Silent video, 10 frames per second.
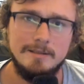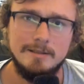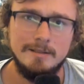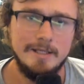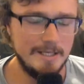
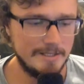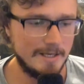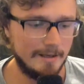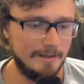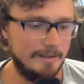He's
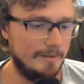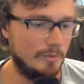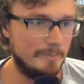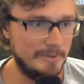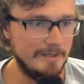got
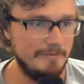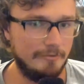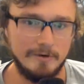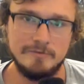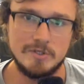into a
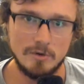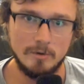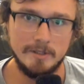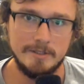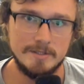beef of
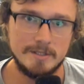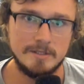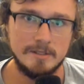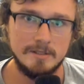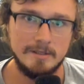
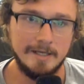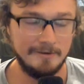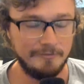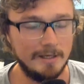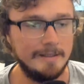sorts, and
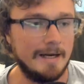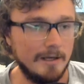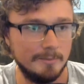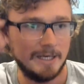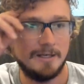I found
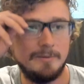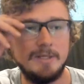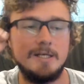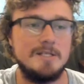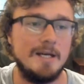out about it
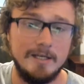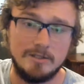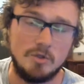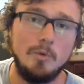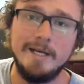because I
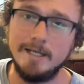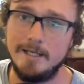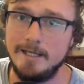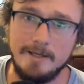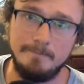had tweeted
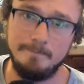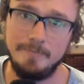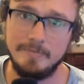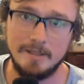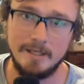him,
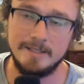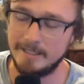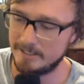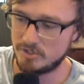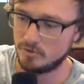and
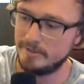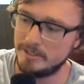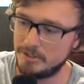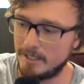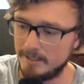then I
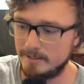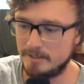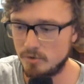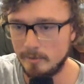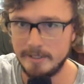screenshotted the
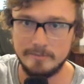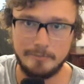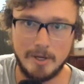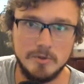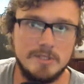tweet and
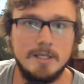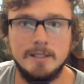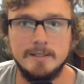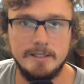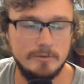posted
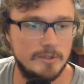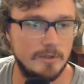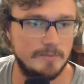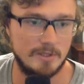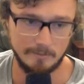on the
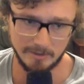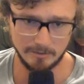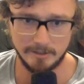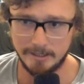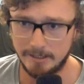YouTube's
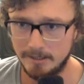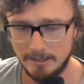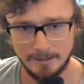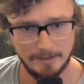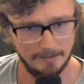community.
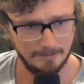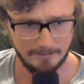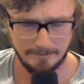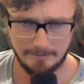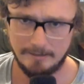
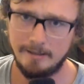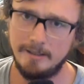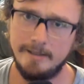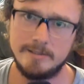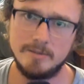
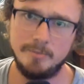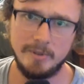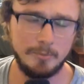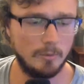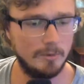And some
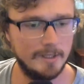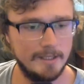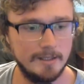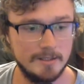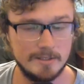people were
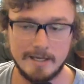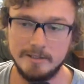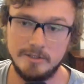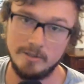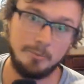like, there's
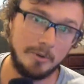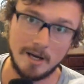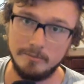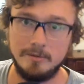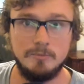actually a
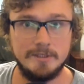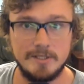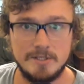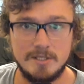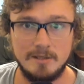problem with
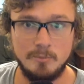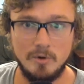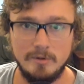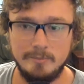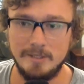this Sick
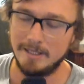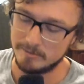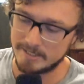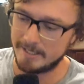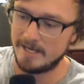Boy beat. I
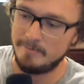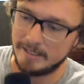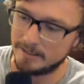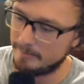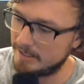was like, hey
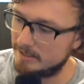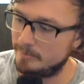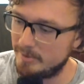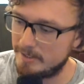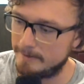man, let me get the
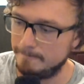beat.